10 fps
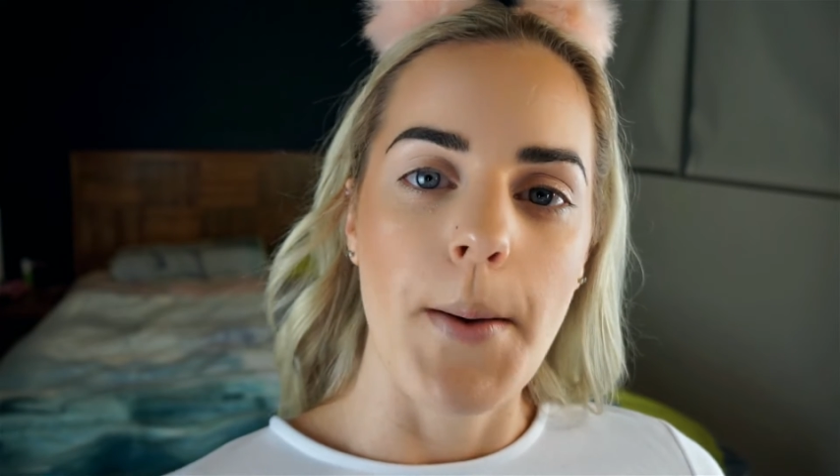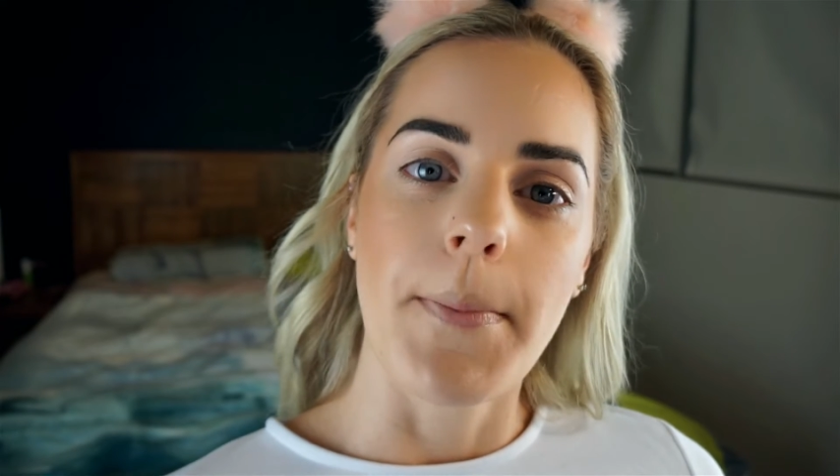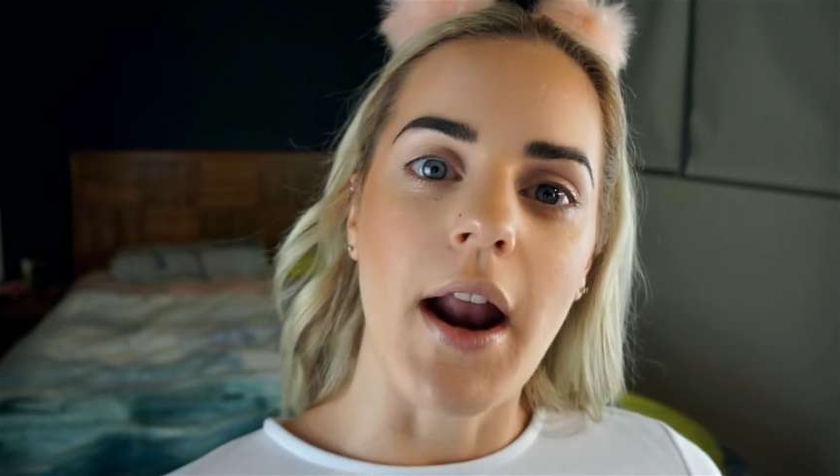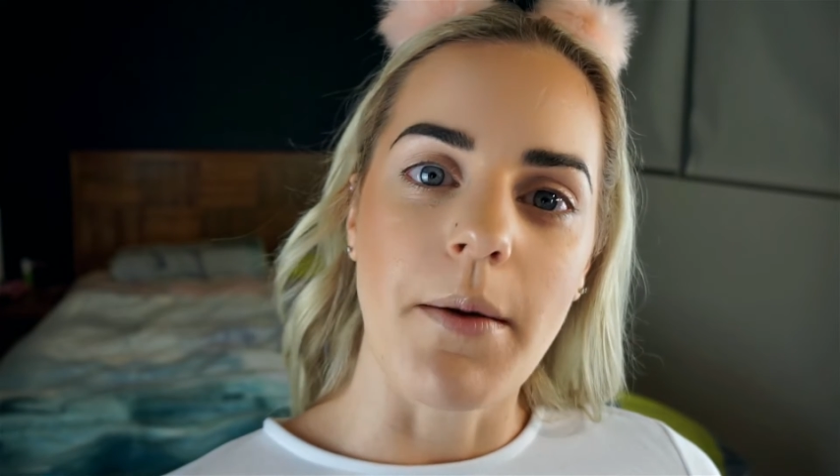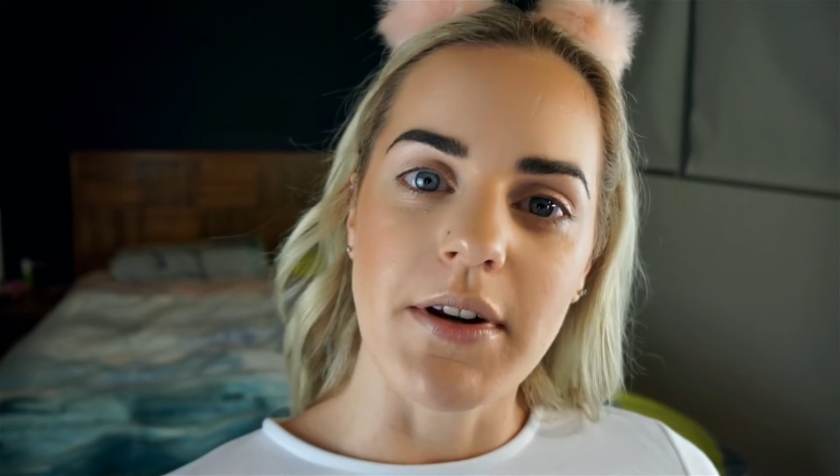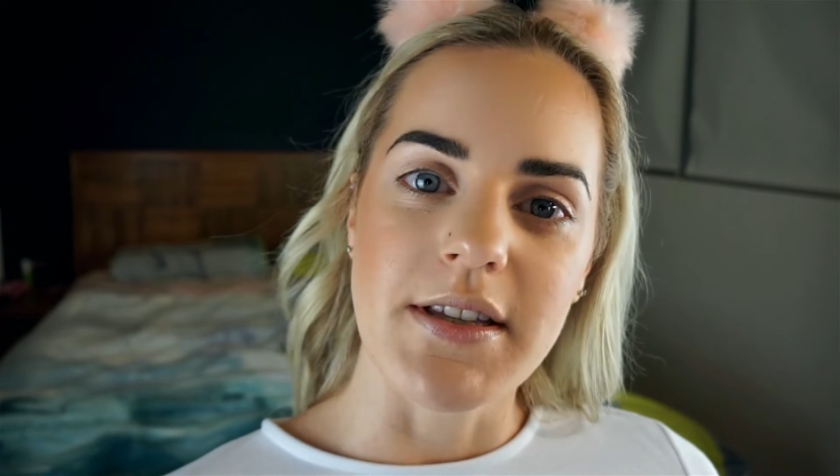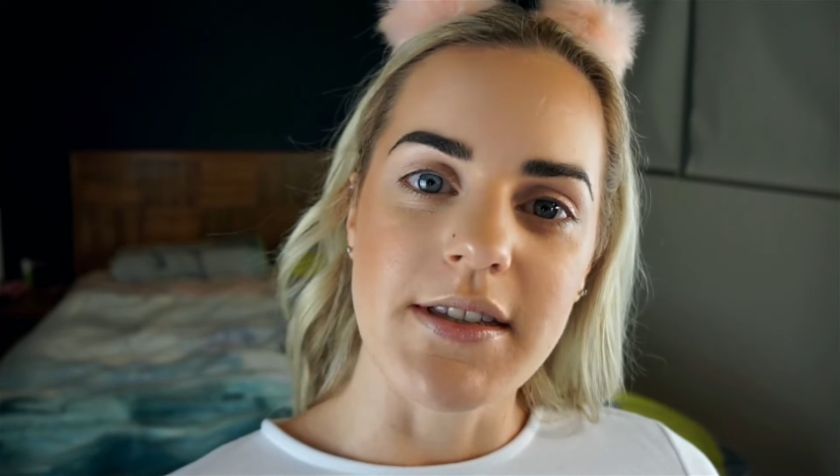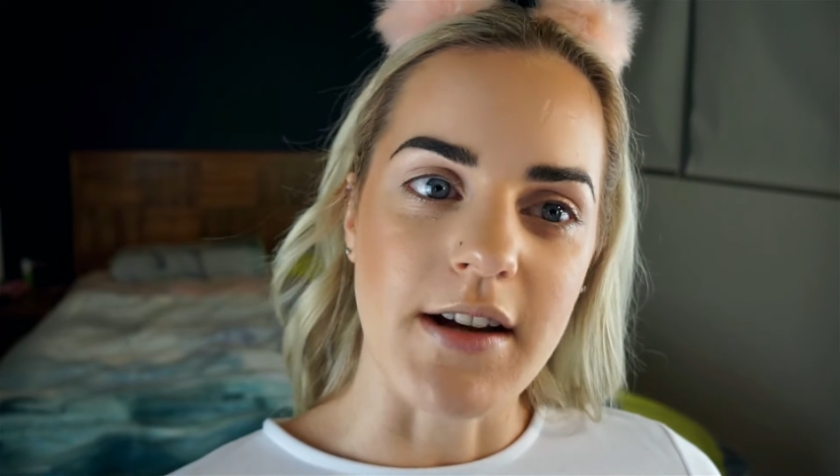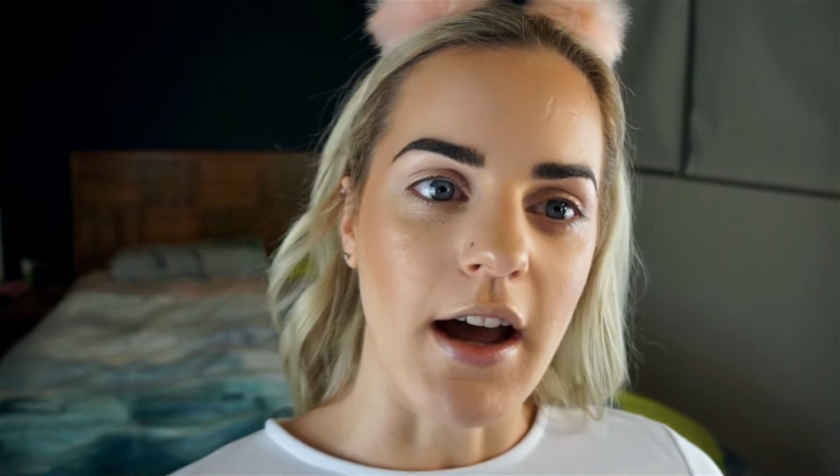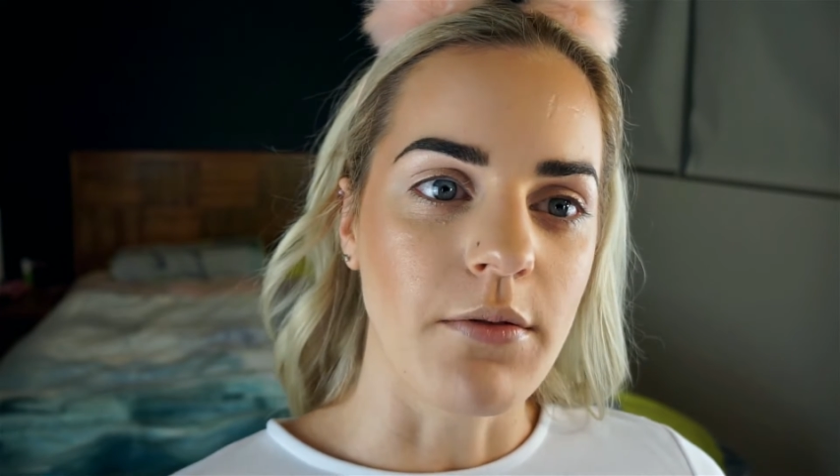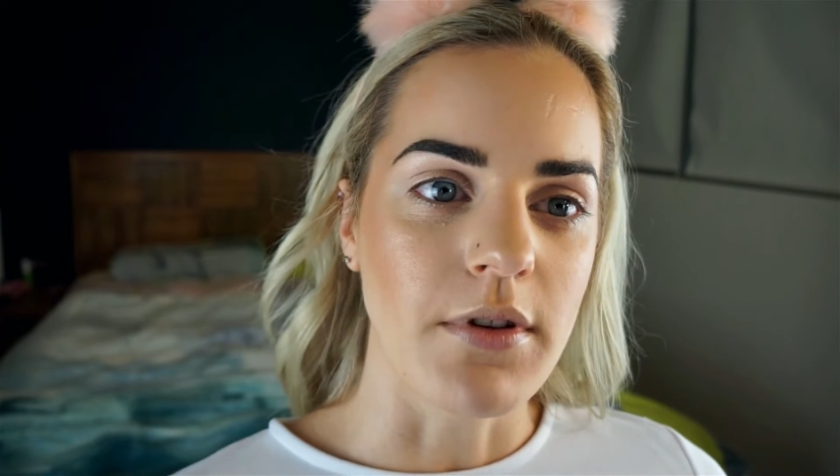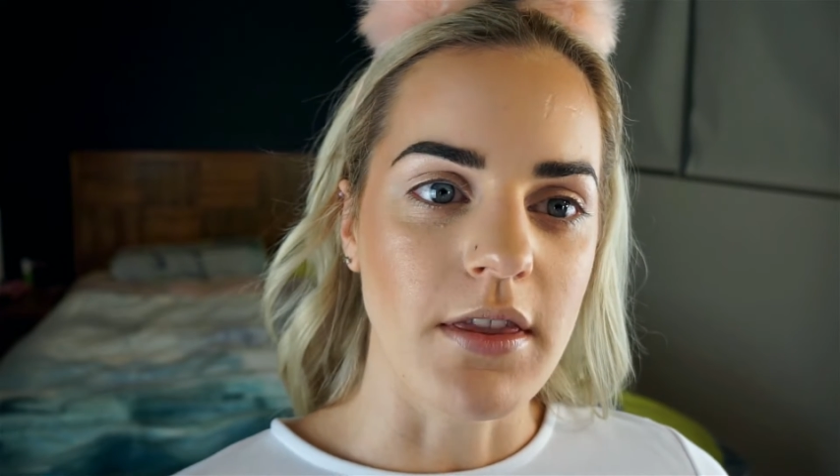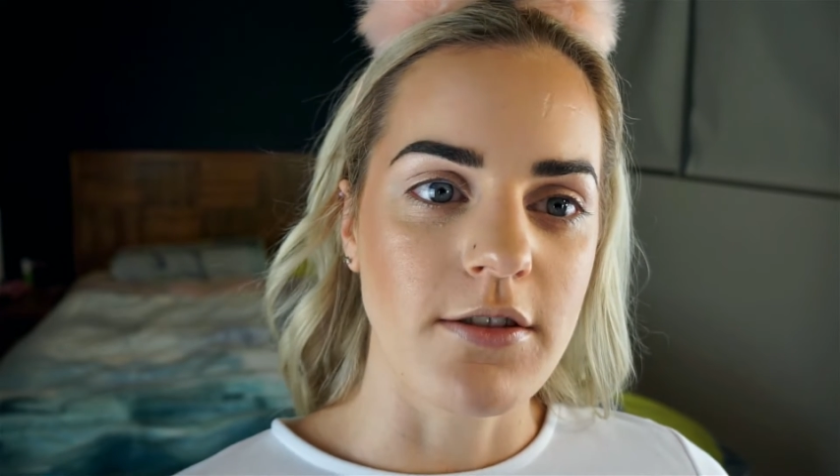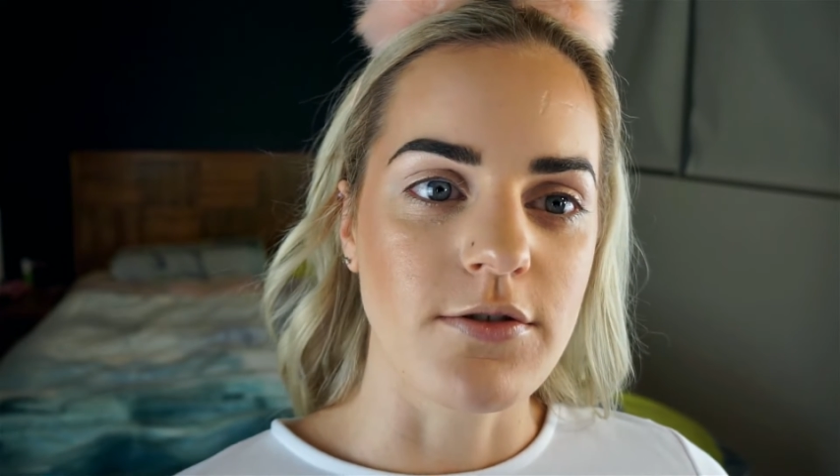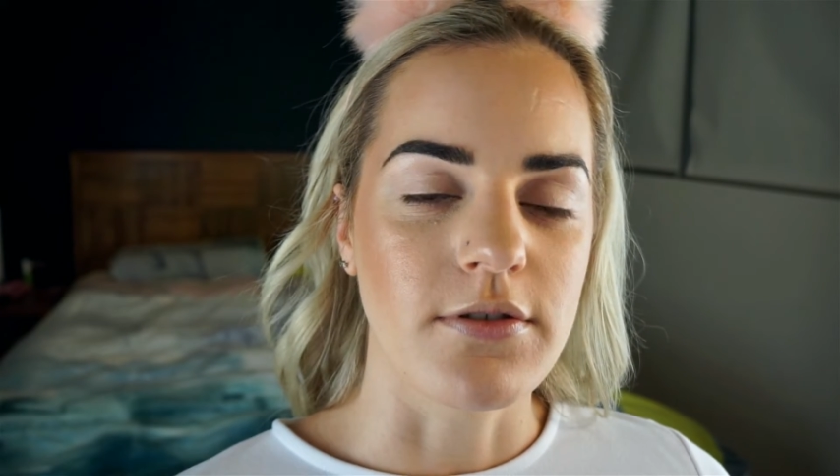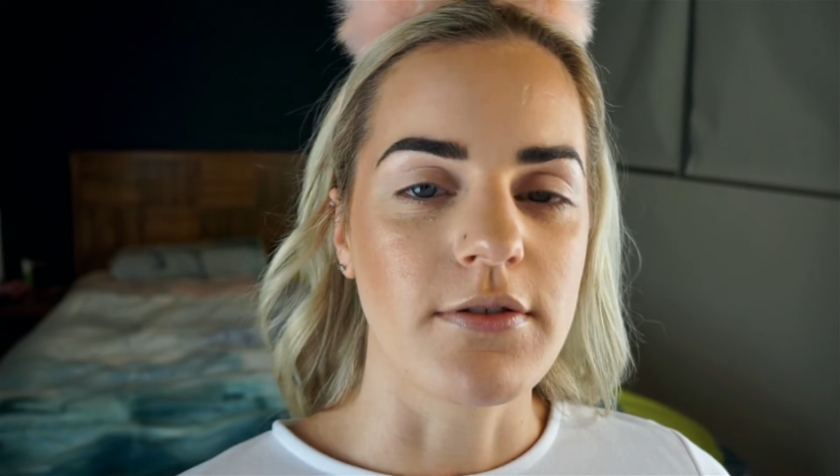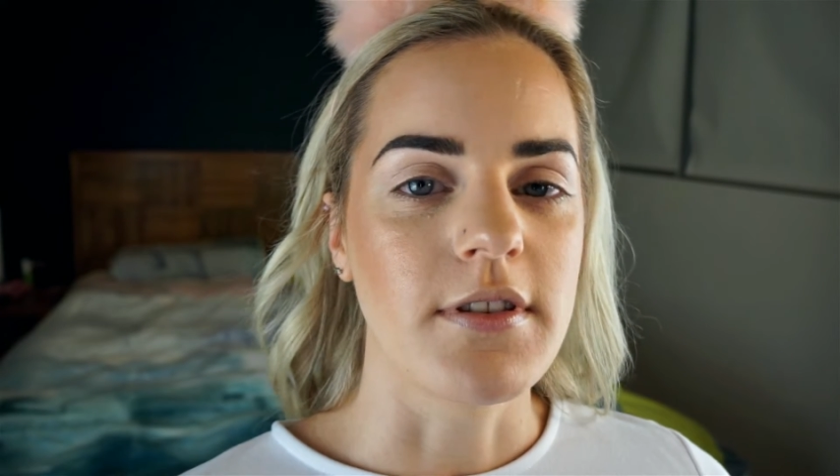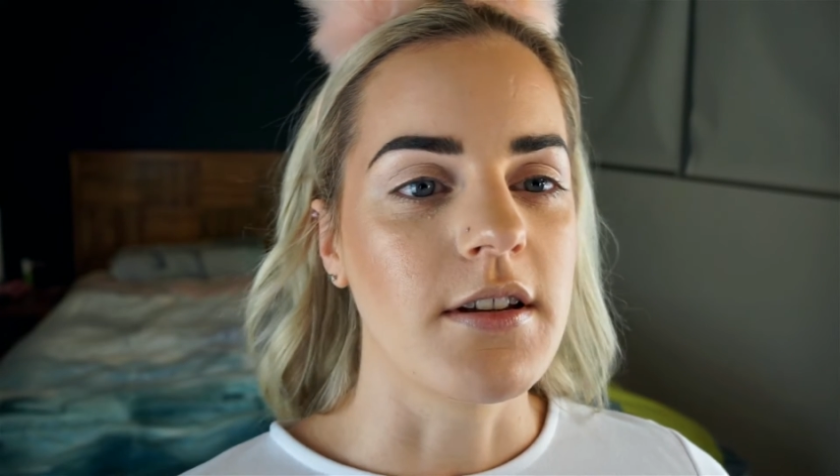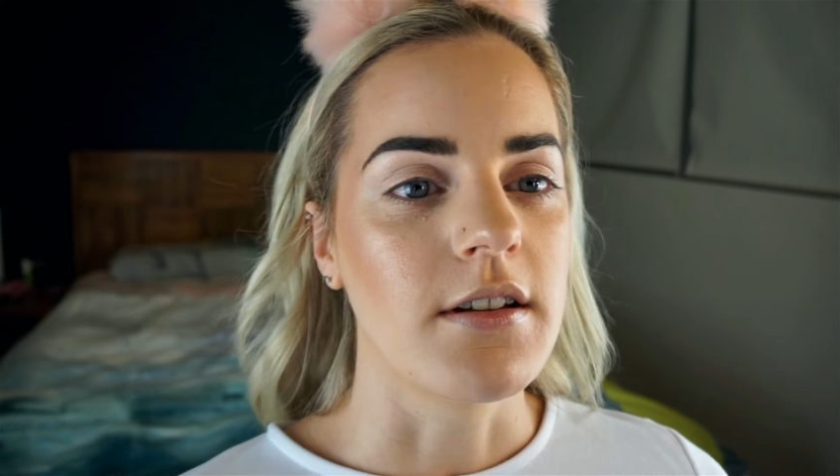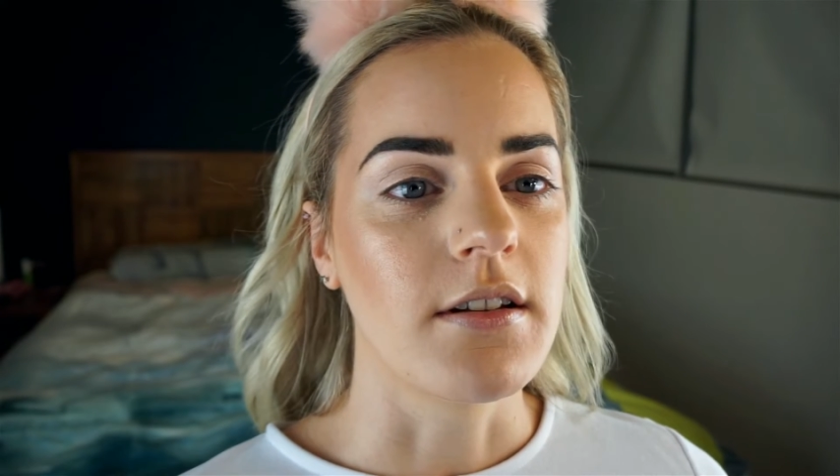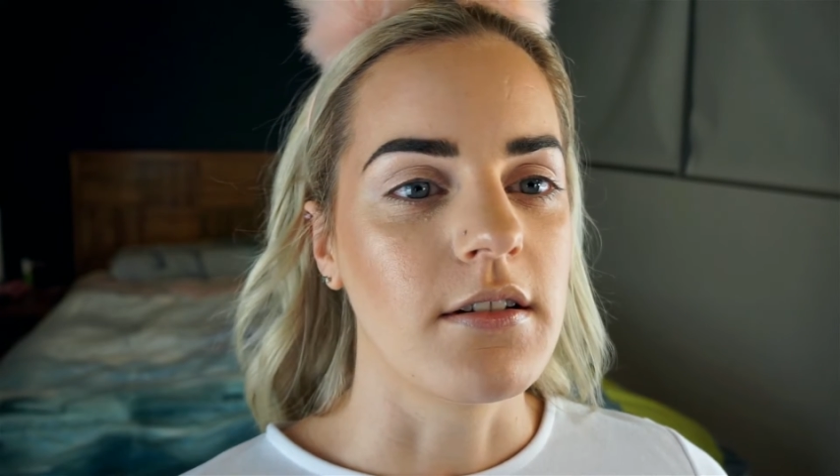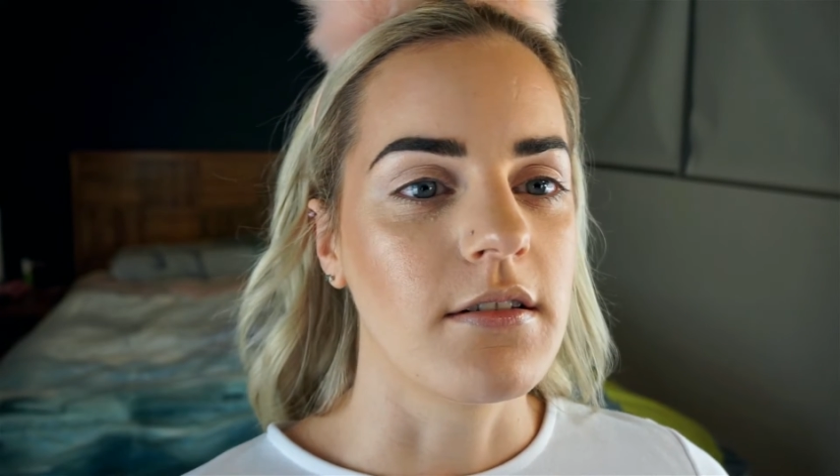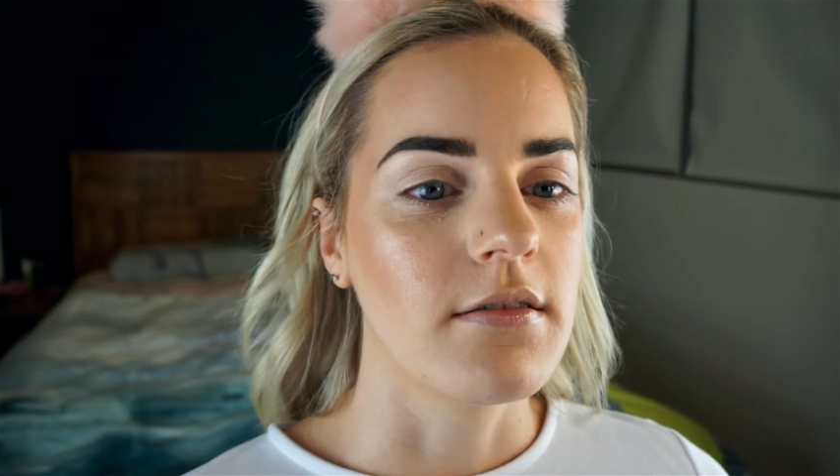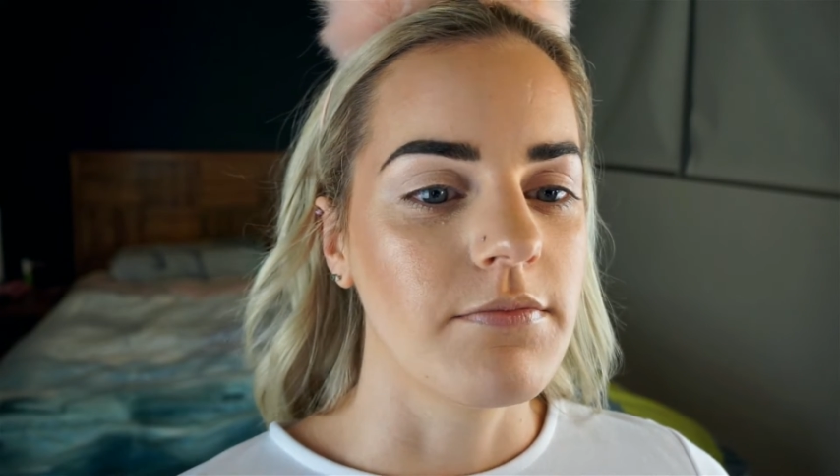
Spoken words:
but I'm going to start with sort of the